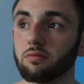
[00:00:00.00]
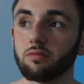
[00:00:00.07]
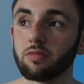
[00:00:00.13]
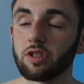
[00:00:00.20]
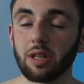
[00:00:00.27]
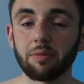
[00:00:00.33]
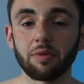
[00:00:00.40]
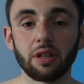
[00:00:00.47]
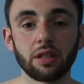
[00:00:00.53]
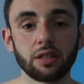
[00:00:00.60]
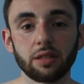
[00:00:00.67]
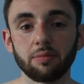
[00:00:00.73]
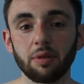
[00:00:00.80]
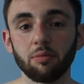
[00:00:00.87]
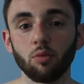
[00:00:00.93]
some
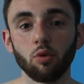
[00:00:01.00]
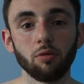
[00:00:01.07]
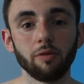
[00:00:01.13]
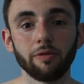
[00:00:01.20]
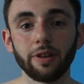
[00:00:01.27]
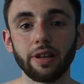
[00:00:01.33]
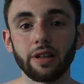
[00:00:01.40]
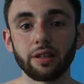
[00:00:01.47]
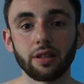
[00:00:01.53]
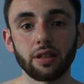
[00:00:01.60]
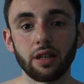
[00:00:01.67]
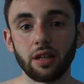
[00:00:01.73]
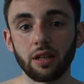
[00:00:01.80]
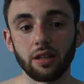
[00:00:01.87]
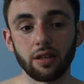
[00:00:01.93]
things a bit more revealing
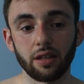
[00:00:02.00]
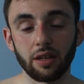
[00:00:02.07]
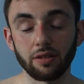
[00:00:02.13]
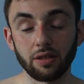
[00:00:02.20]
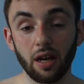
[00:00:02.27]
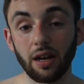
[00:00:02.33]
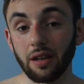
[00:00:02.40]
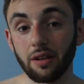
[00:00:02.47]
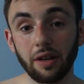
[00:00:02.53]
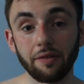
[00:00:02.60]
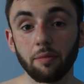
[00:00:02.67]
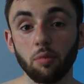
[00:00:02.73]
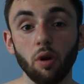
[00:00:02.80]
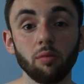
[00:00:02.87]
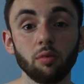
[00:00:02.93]
than anything else. I don't have
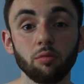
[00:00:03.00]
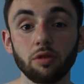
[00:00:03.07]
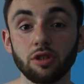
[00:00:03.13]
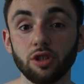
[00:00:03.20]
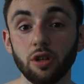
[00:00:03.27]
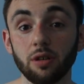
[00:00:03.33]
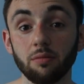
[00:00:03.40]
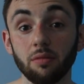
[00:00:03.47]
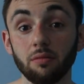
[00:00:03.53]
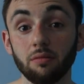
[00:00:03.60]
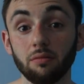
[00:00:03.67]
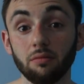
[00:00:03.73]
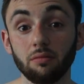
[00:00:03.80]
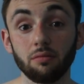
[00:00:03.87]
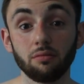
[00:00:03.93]
a problem with showing
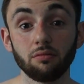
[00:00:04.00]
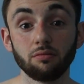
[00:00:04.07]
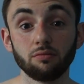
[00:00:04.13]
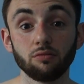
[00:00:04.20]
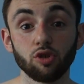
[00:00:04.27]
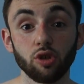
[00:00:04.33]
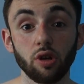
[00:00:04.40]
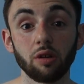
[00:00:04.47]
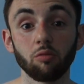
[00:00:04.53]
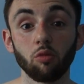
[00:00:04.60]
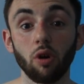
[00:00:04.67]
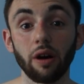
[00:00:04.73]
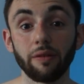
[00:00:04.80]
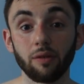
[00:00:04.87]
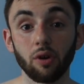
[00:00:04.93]

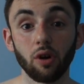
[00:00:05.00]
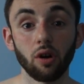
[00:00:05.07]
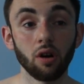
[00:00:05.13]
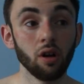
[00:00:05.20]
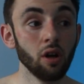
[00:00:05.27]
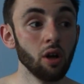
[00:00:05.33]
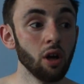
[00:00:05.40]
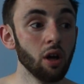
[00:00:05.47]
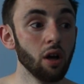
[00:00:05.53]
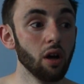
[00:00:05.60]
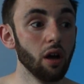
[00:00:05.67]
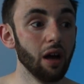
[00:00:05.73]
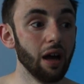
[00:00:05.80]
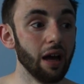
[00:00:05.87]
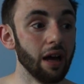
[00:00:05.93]
what I've got,
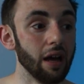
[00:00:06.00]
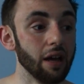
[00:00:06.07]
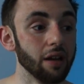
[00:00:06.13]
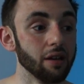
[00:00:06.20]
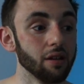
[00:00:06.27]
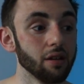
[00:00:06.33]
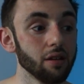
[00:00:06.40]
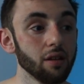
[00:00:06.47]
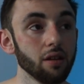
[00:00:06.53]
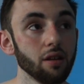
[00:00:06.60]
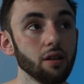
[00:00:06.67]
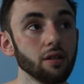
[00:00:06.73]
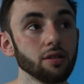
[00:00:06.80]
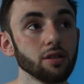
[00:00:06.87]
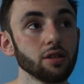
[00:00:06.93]
and
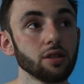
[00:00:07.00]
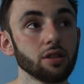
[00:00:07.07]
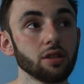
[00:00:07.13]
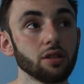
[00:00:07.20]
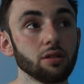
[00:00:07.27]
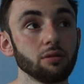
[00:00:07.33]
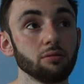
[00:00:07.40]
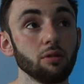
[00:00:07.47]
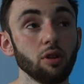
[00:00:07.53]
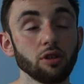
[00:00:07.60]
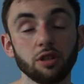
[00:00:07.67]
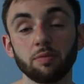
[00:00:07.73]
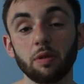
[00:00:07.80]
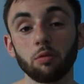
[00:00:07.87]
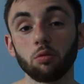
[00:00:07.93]

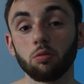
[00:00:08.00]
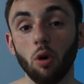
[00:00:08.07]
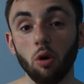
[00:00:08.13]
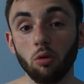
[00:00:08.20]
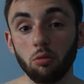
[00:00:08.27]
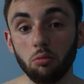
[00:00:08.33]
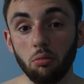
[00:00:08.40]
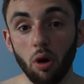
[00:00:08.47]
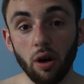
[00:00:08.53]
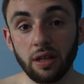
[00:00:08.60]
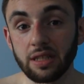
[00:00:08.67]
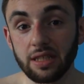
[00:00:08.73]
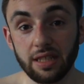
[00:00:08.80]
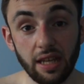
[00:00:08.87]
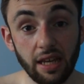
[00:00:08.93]
lots of people won't
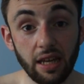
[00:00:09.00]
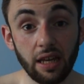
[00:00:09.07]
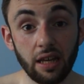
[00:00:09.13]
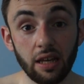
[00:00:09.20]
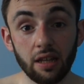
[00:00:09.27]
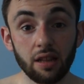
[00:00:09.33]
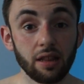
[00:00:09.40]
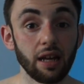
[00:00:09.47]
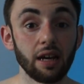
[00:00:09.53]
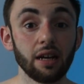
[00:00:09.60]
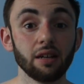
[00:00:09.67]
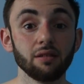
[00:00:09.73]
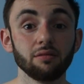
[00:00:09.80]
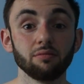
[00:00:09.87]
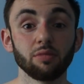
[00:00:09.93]
mind seeing
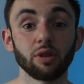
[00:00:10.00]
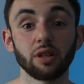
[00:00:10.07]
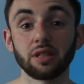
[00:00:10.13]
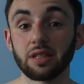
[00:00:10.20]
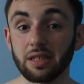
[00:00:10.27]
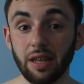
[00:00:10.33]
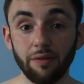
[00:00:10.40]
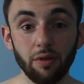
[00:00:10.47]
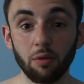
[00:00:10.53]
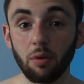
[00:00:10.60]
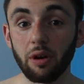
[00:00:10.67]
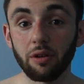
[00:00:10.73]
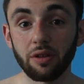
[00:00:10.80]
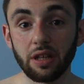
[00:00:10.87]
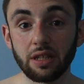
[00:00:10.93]
that because it's
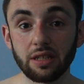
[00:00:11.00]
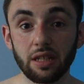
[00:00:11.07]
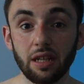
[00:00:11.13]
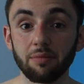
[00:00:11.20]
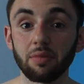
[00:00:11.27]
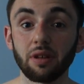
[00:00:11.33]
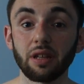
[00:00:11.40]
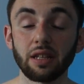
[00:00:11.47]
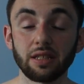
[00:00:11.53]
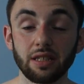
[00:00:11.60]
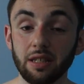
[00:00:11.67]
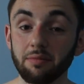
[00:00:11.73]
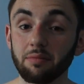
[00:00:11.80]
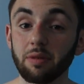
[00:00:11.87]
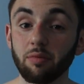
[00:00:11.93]
everywhere on the internet, but then
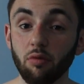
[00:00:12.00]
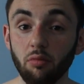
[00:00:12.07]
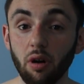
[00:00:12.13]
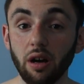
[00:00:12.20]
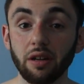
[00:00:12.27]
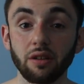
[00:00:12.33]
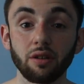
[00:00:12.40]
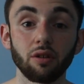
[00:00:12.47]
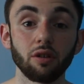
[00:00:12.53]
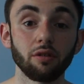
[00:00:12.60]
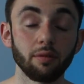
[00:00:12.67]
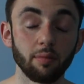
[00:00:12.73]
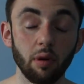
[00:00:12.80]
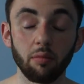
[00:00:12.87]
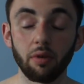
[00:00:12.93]
some people might, and you've got to
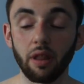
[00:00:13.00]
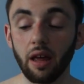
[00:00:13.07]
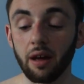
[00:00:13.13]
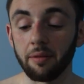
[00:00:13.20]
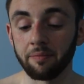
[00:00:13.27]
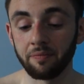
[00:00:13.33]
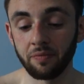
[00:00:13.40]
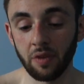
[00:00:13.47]
remember that.